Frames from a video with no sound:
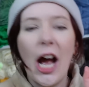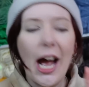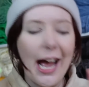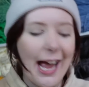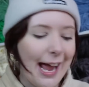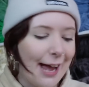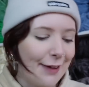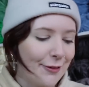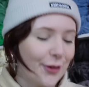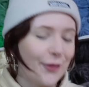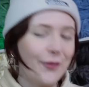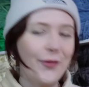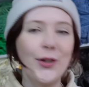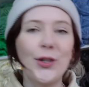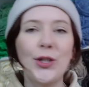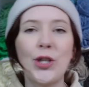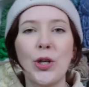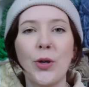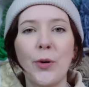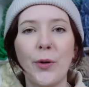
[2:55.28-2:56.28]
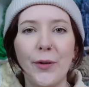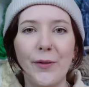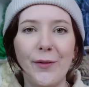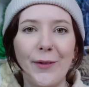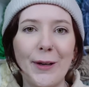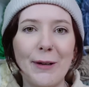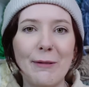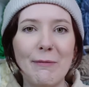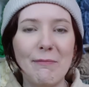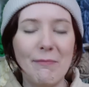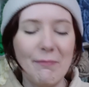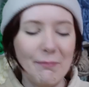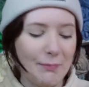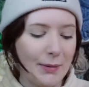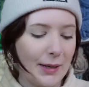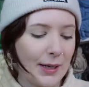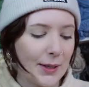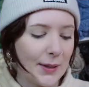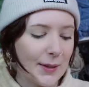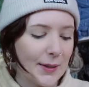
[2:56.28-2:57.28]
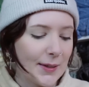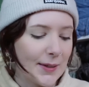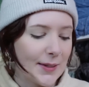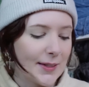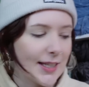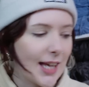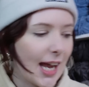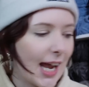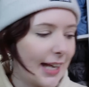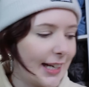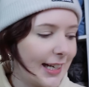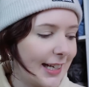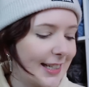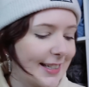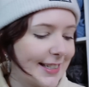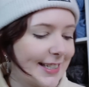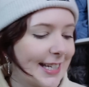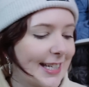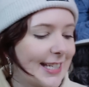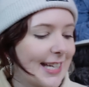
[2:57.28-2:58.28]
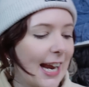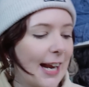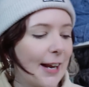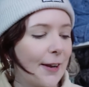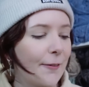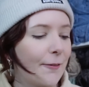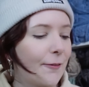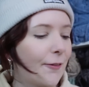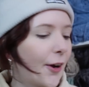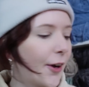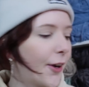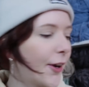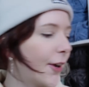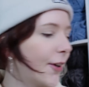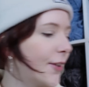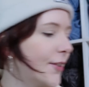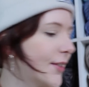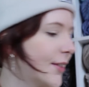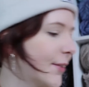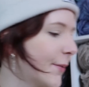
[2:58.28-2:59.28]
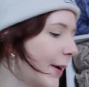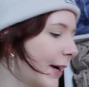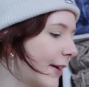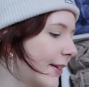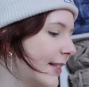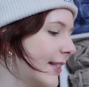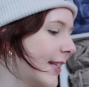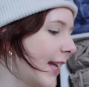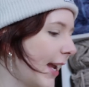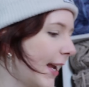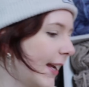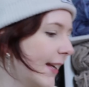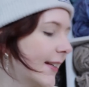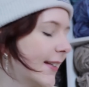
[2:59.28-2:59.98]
I have it for 2 of them because I needed to take photos. Where is he?